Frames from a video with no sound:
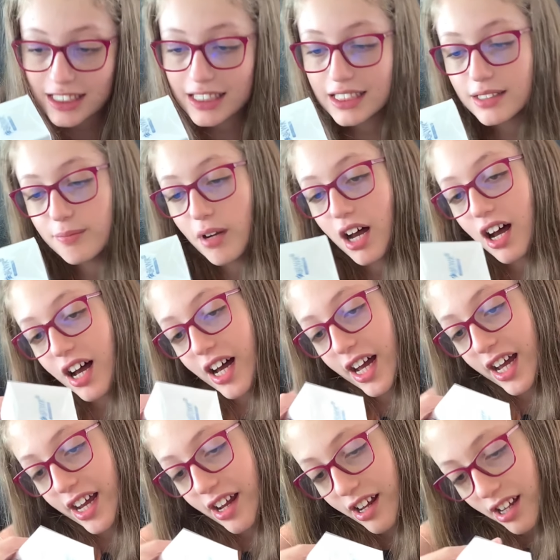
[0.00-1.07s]
is
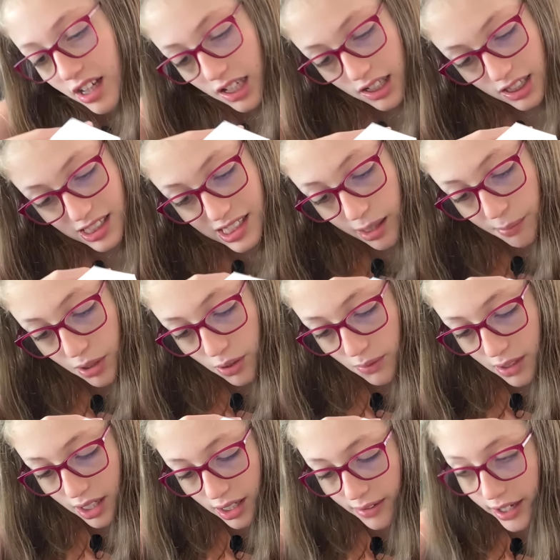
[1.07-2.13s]
my
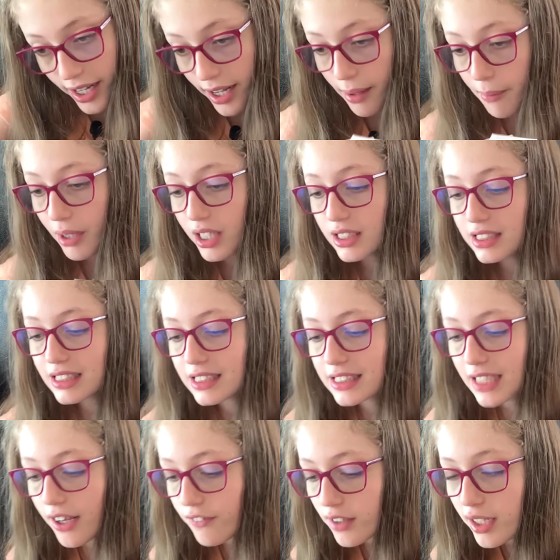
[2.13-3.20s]
WR M
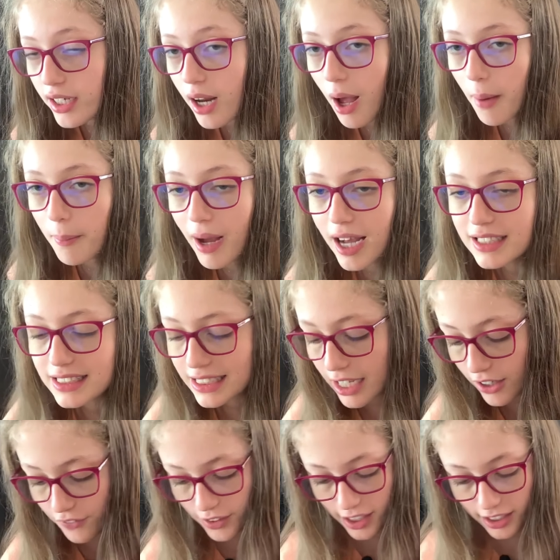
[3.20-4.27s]

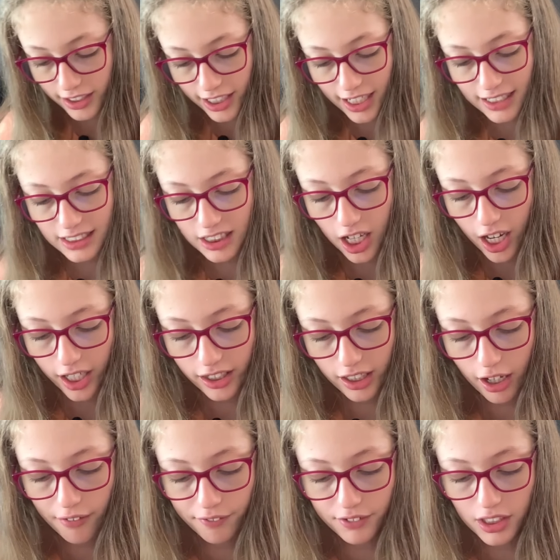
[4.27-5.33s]
7x7. Yes, I
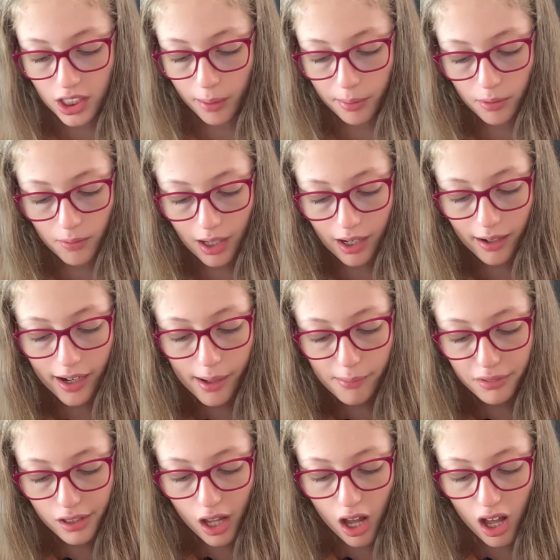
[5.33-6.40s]
love the WR
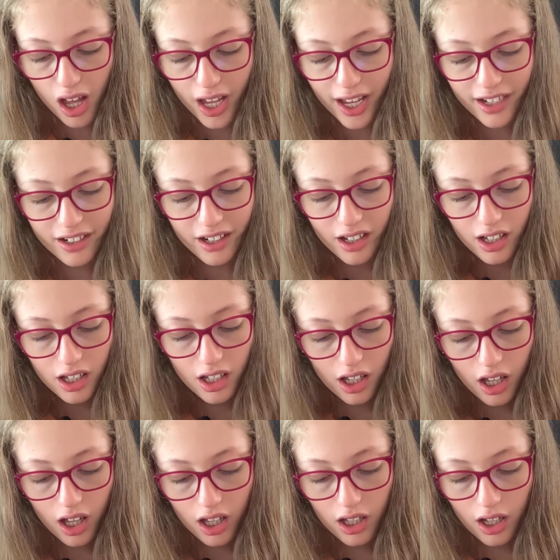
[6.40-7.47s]
M line.
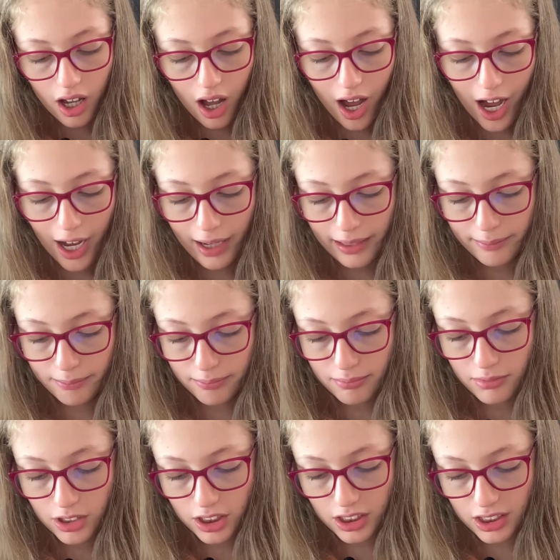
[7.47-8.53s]

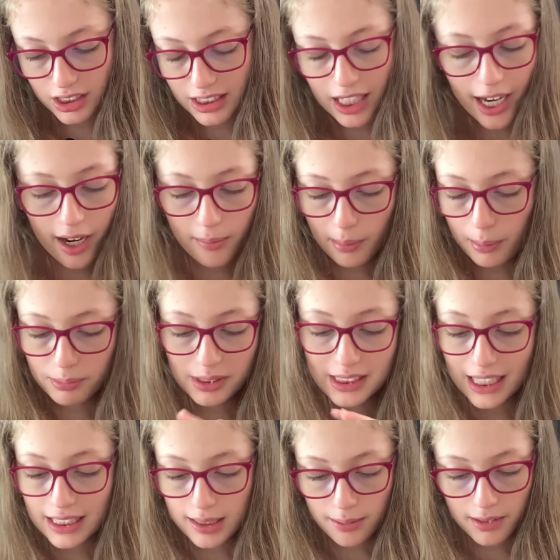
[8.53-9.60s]
I'm
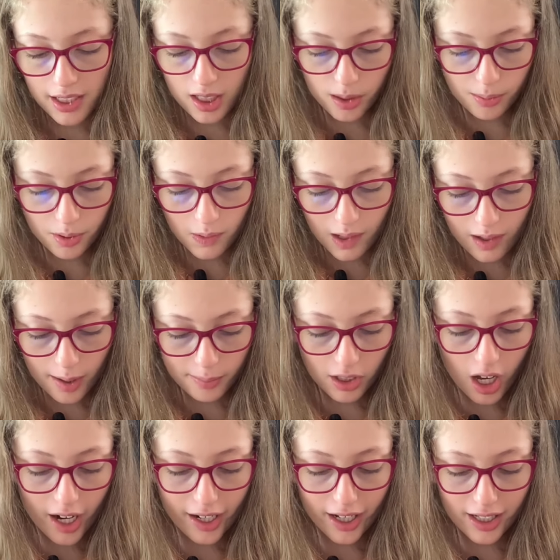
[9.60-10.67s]
obsessed with the WR M
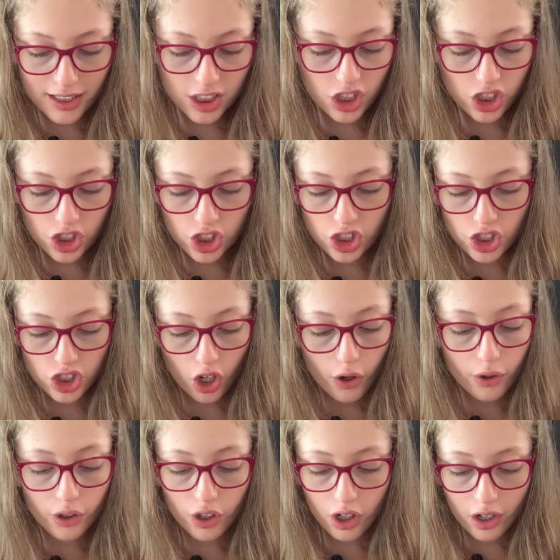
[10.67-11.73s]
line. It's
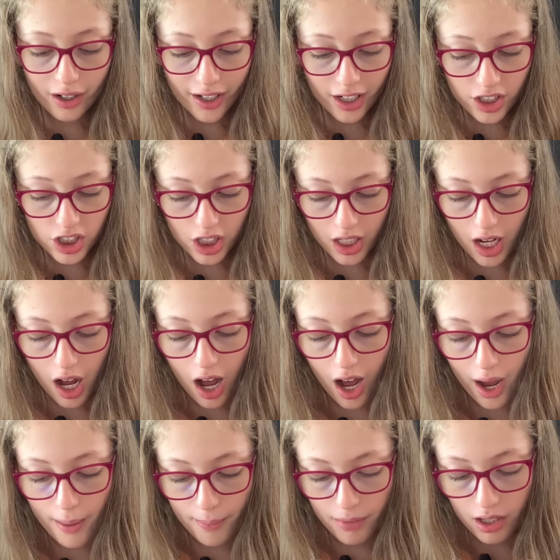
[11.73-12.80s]
so good.
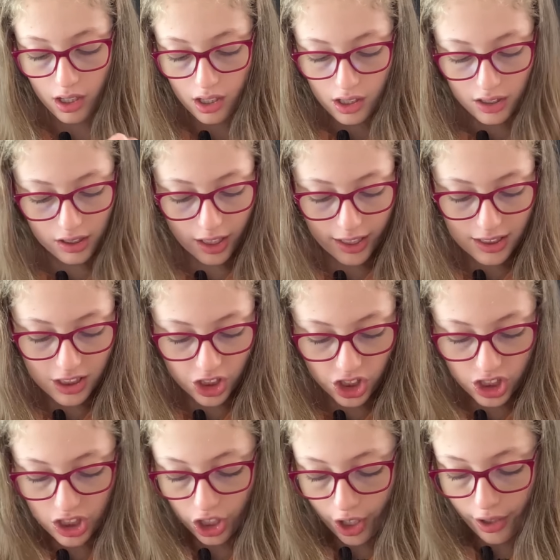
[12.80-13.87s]
It's
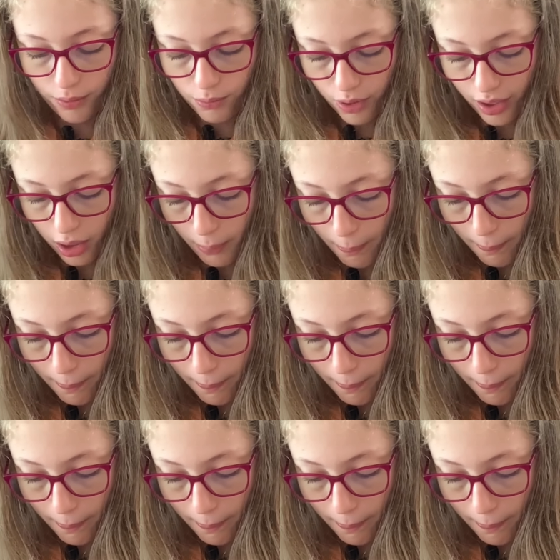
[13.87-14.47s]
just like one of the